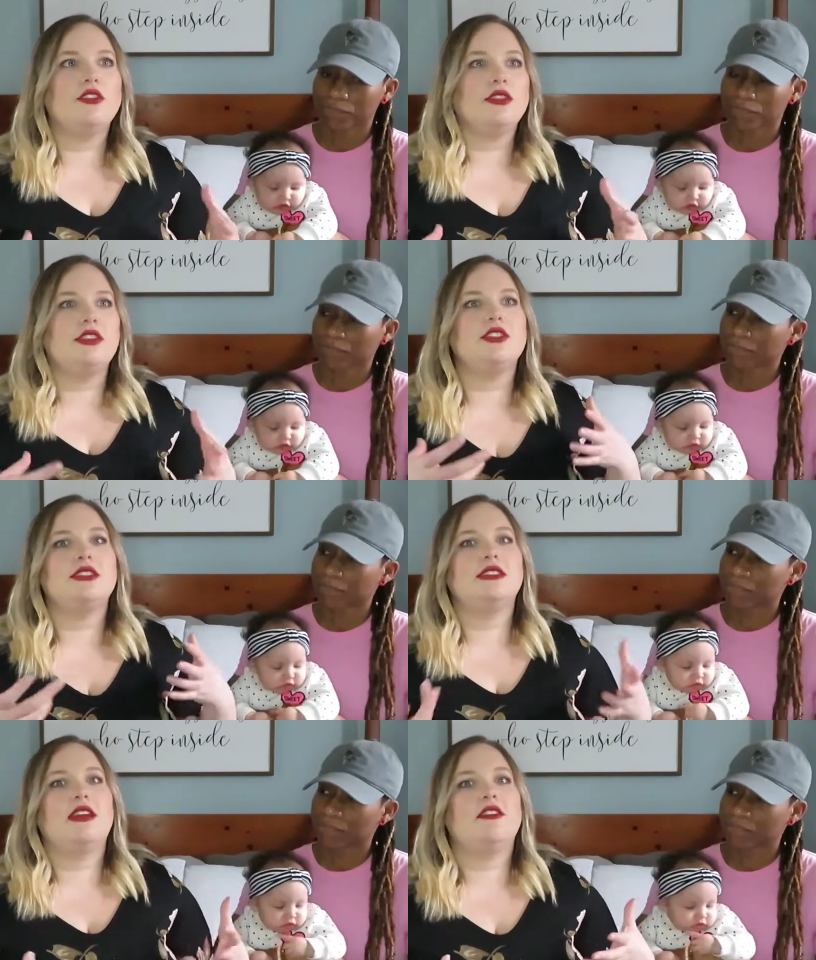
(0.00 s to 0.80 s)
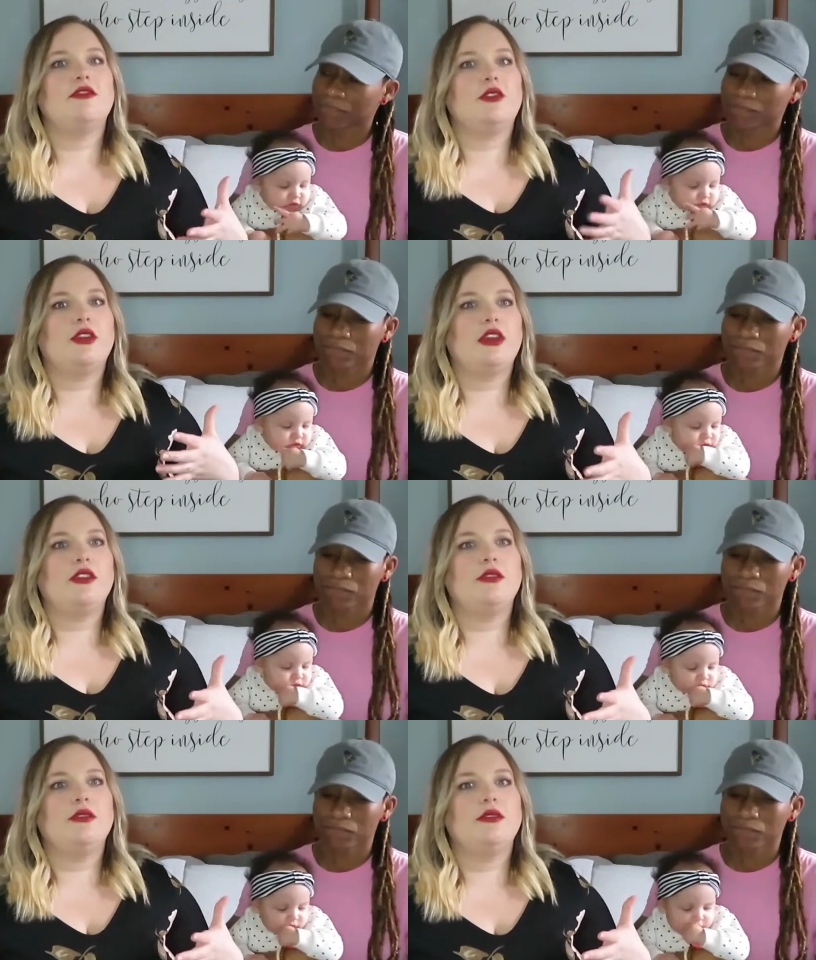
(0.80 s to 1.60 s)
Speaker 1: literally just there for
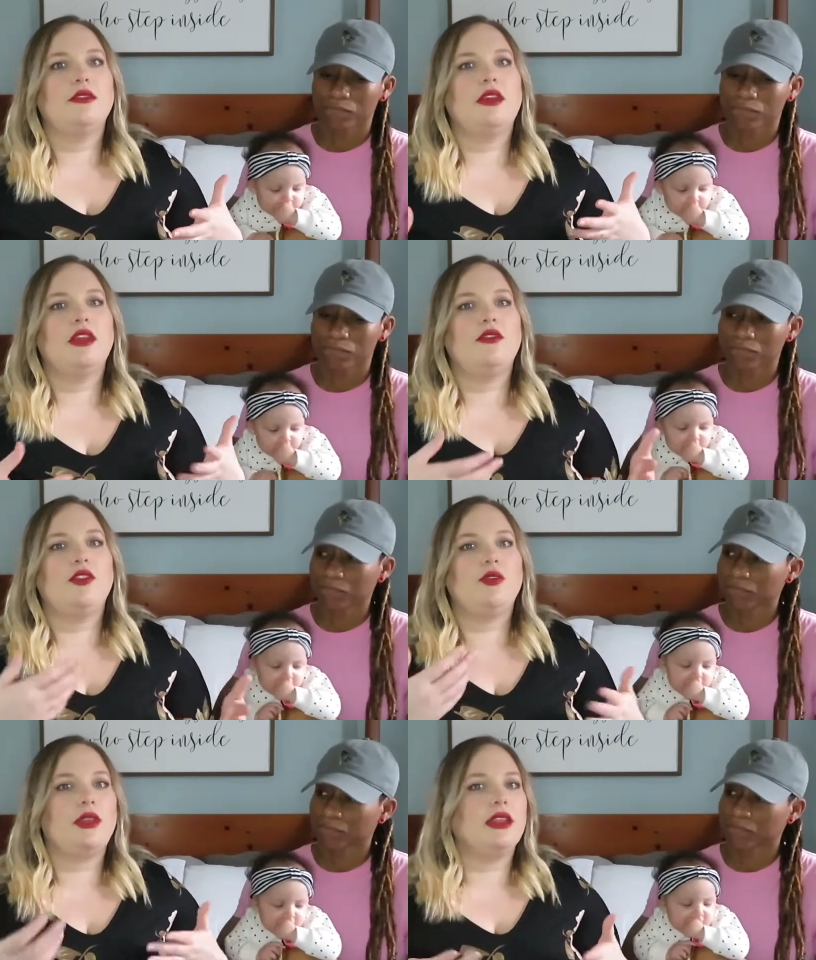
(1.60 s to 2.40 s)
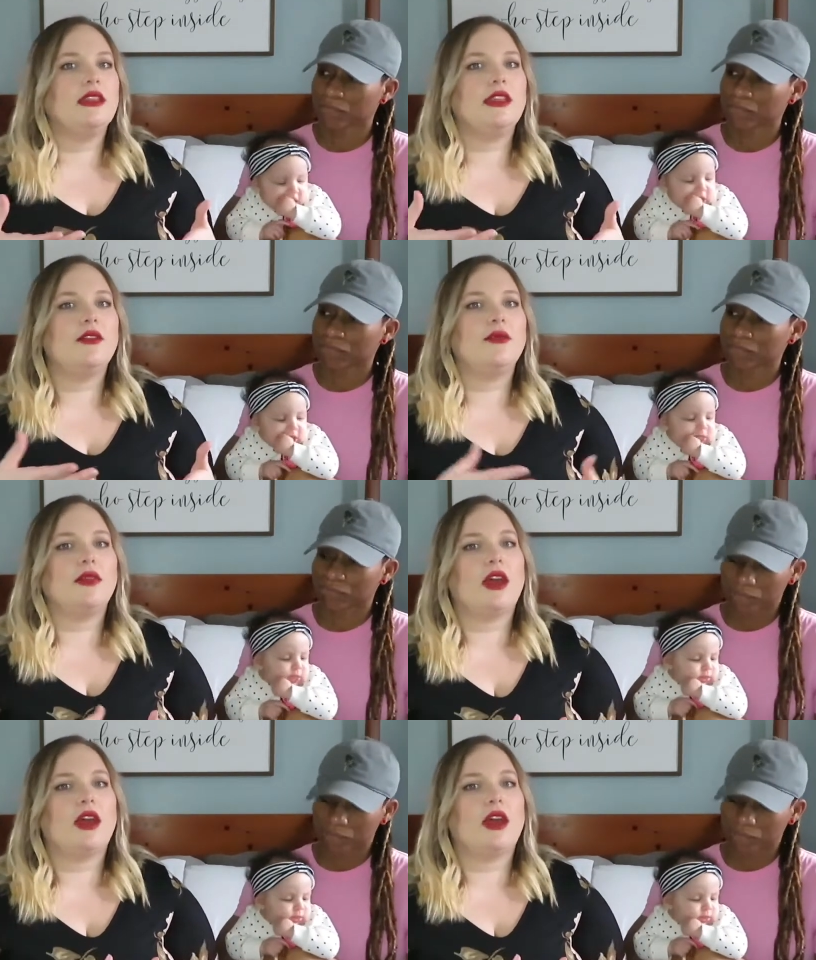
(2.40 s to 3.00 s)
you if you needed them